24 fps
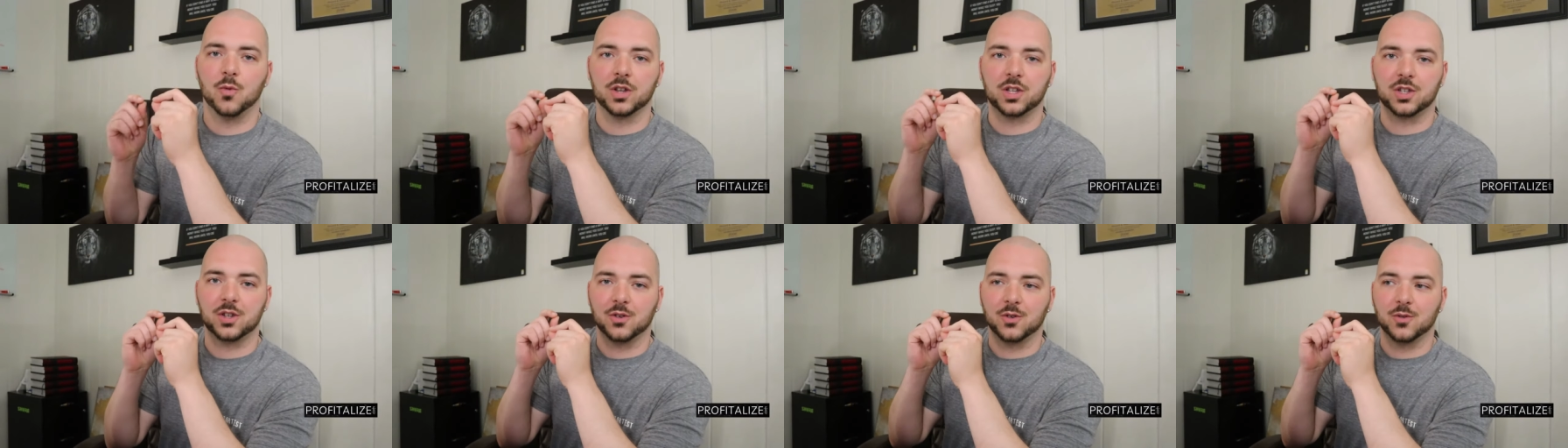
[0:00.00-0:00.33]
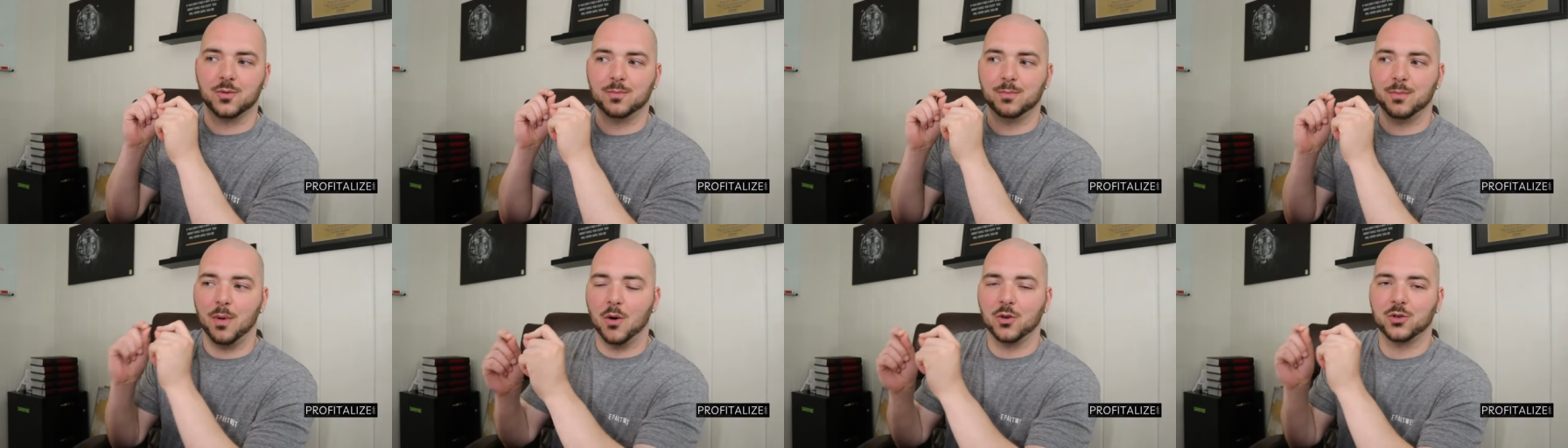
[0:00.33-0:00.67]
What's
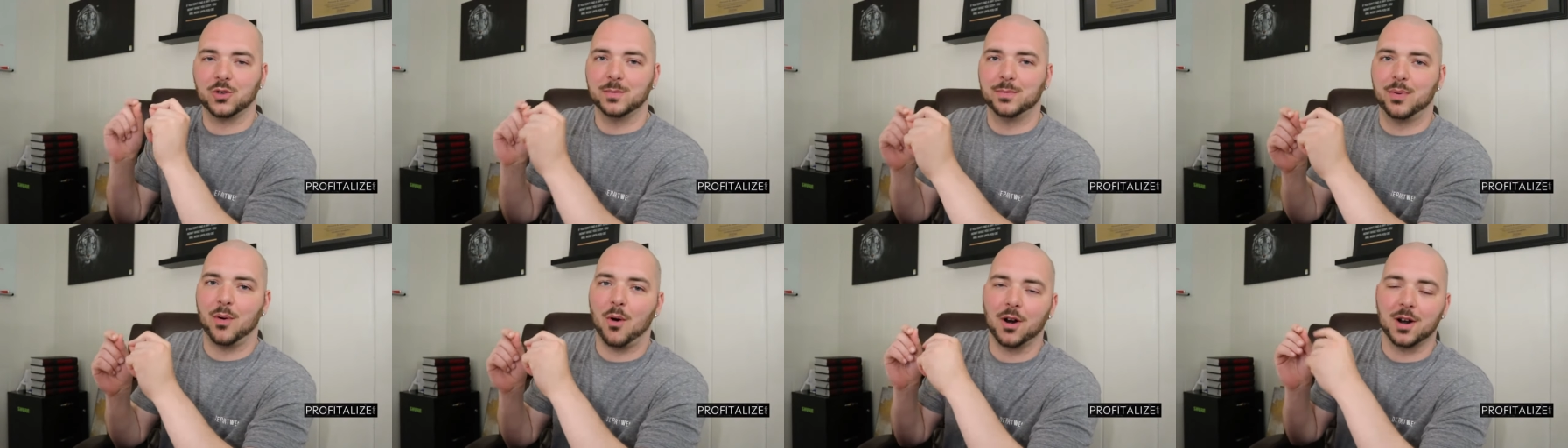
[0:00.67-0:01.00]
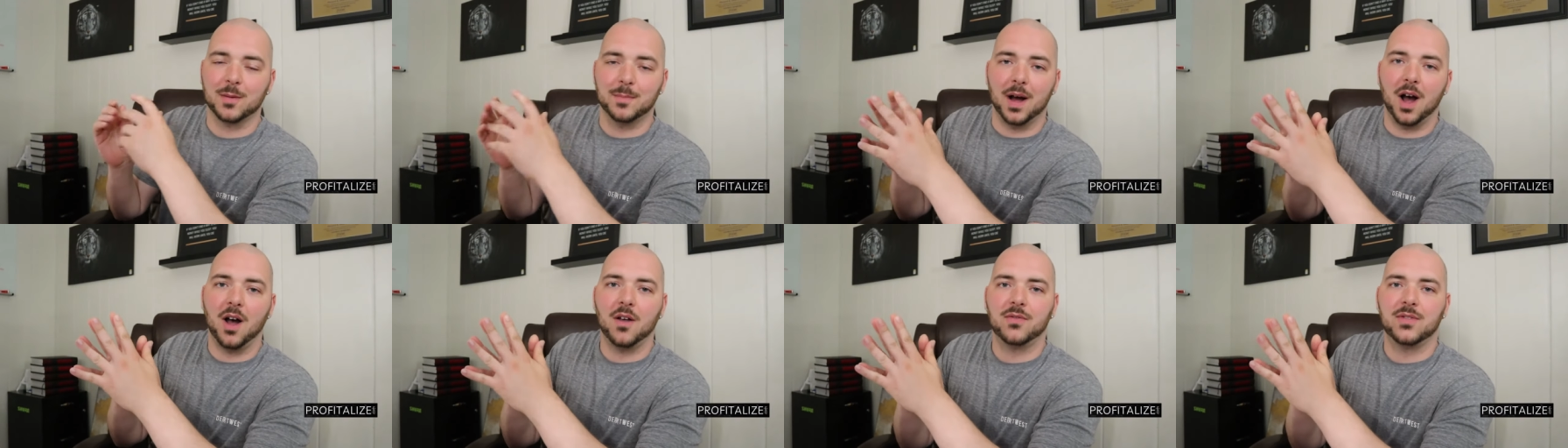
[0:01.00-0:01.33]
most important
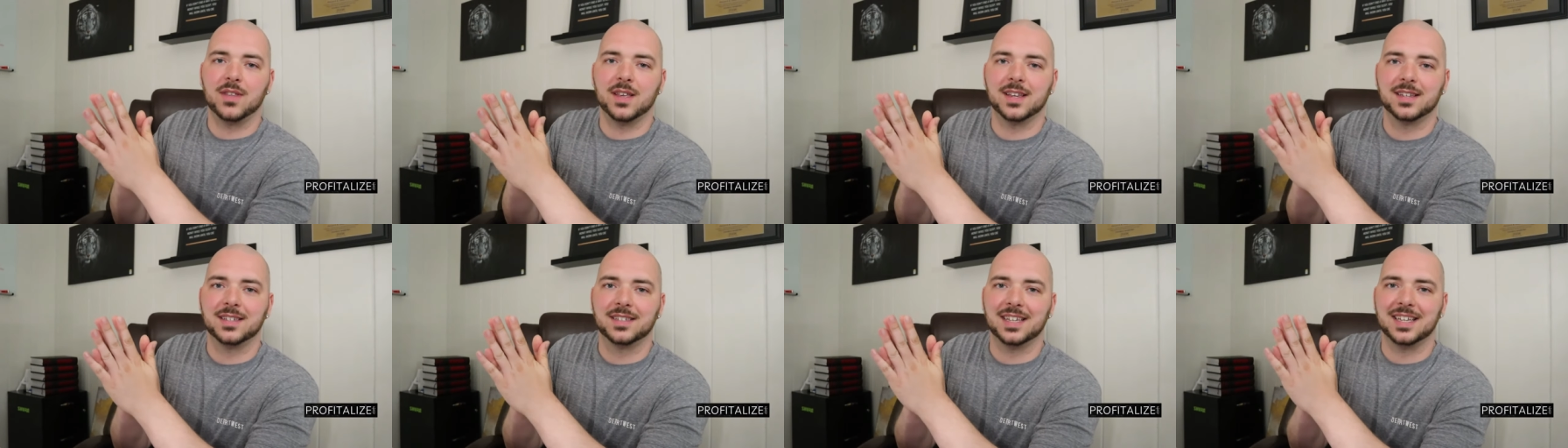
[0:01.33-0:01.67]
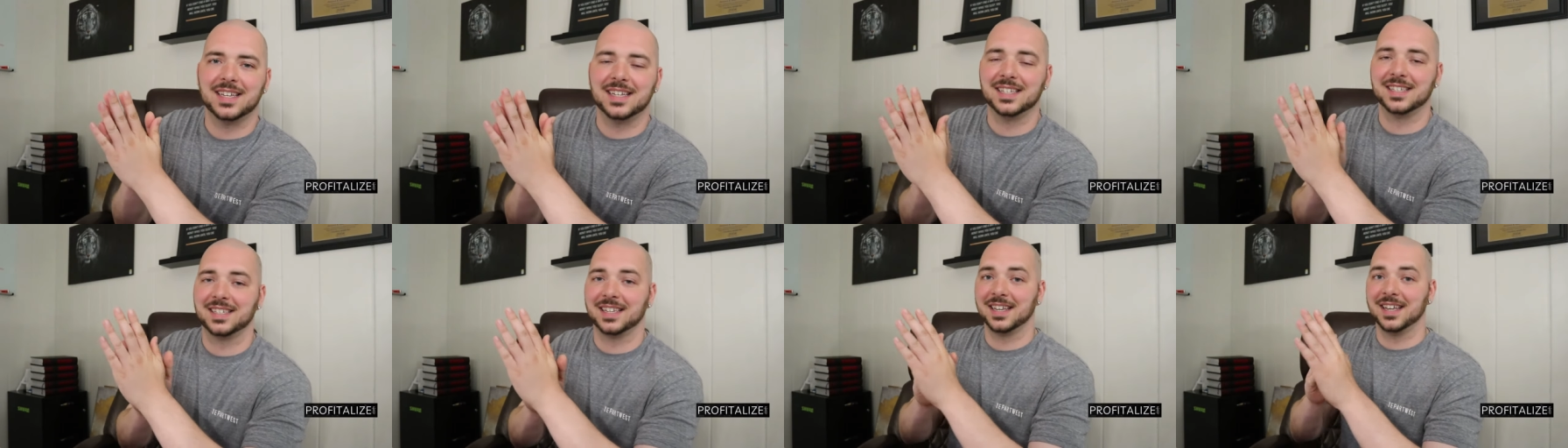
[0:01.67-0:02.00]
about this
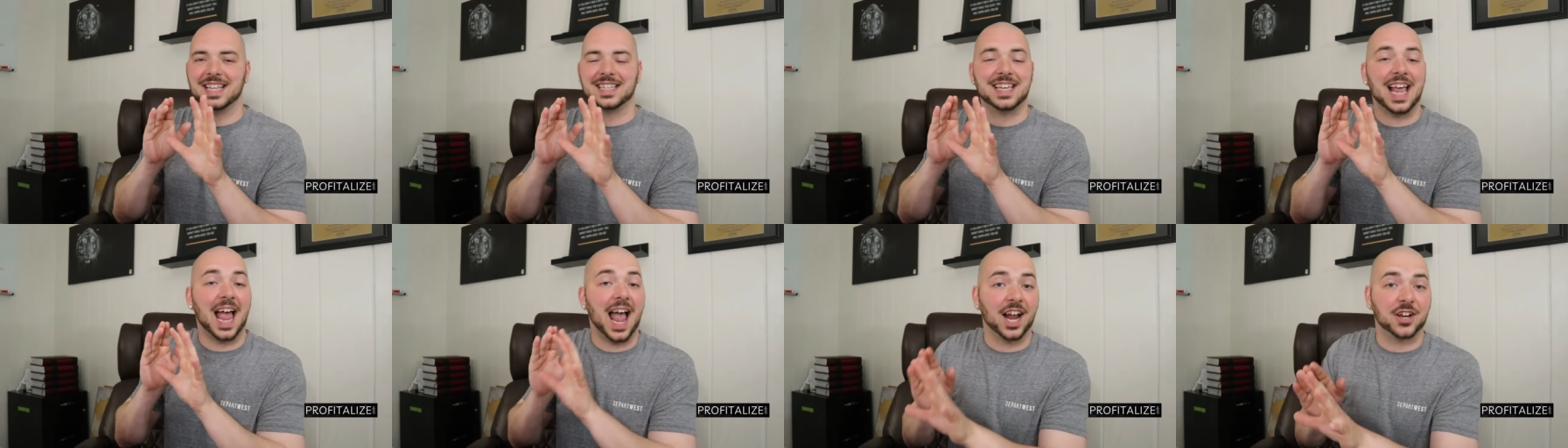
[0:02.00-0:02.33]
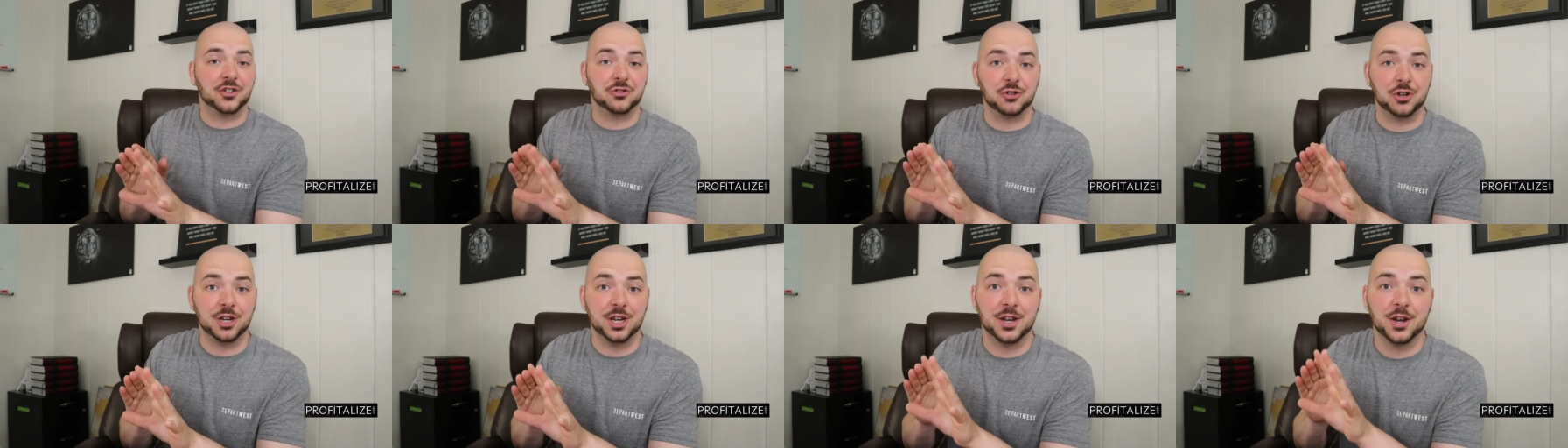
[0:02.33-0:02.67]
is it's
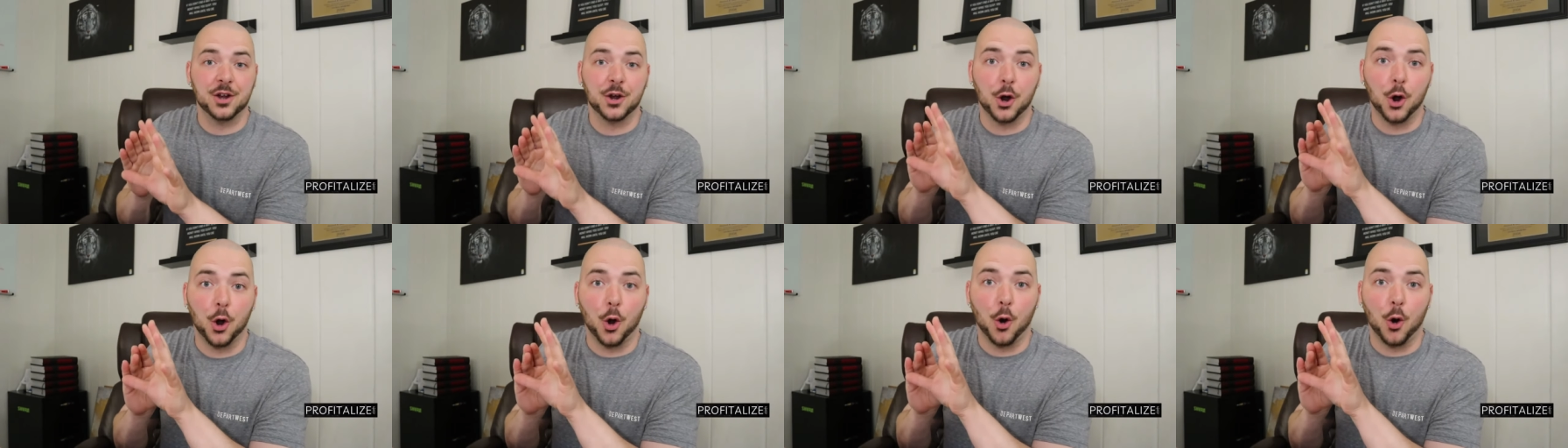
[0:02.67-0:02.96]
actually